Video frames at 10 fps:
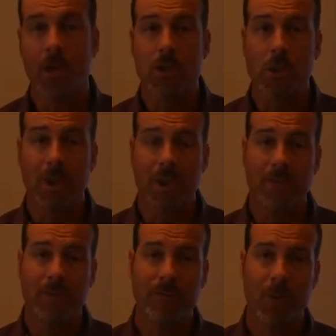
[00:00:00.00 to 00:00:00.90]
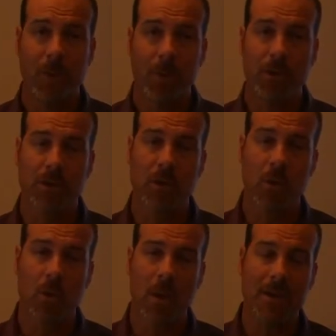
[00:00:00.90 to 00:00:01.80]
So for a person
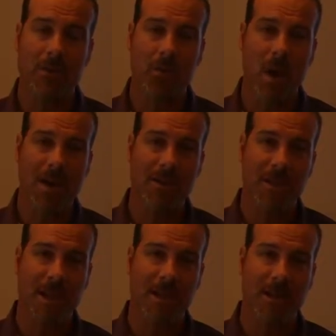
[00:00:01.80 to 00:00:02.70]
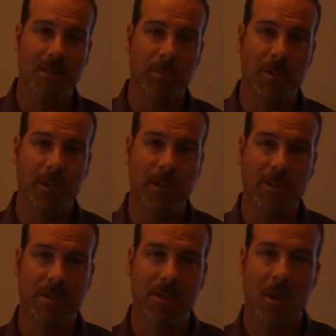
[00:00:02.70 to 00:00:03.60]
who has watched that
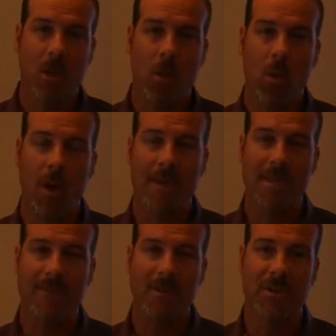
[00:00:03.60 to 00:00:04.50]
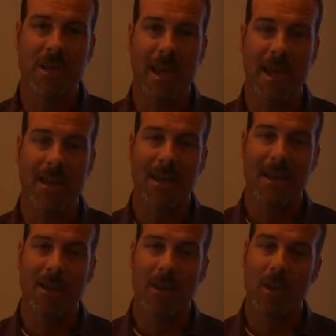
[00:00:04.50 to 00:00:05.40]
experience or has ever said,
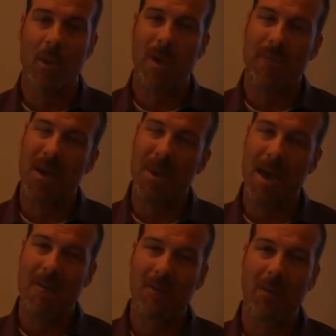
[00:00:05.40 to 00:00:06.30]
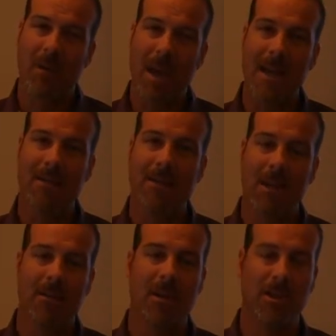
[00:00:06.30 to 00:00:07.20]
you know, if I'm ever like
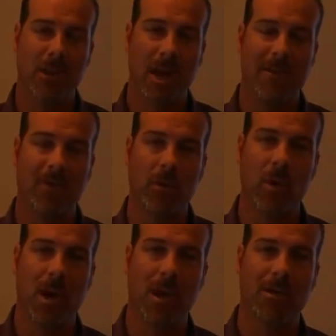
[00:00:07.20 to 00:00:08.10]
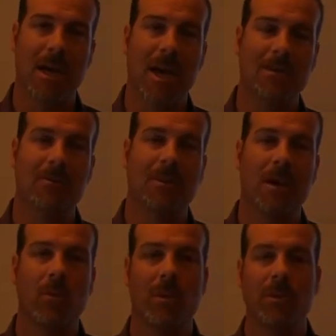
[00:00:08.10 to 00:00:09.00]
Terry Schiavo was, I do
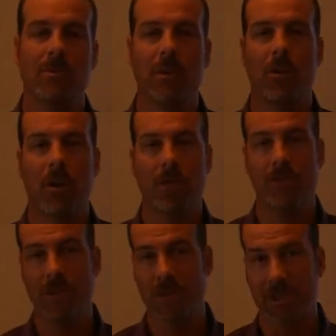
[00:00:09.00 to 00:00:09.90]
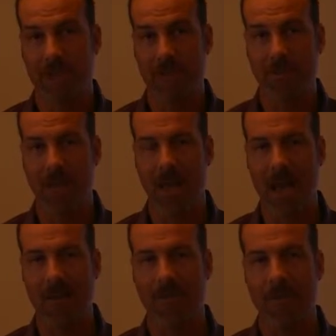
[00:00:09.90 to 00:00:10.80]
not want to be artificially kept
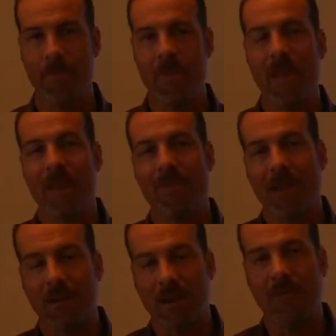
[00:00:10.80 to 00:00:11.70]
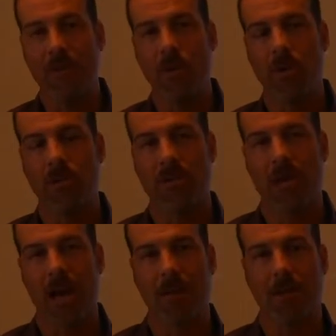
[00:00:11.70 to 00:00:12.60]
alive, then a living will is a
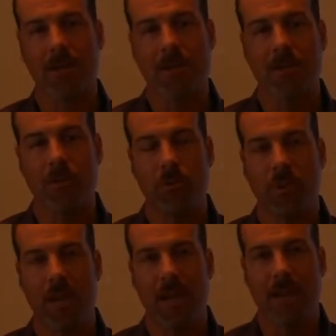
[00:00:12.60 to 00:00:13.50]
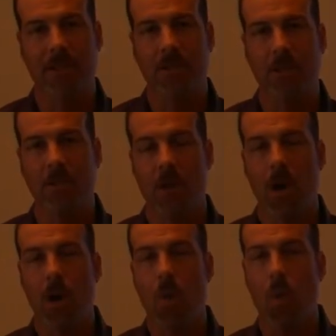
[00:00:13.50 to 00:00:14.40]
document that you would want to execute
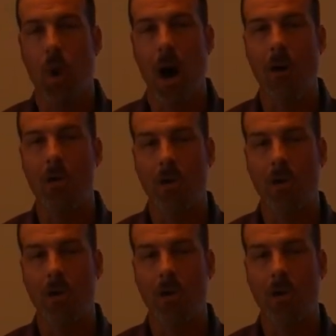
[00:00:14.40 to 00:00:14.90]
while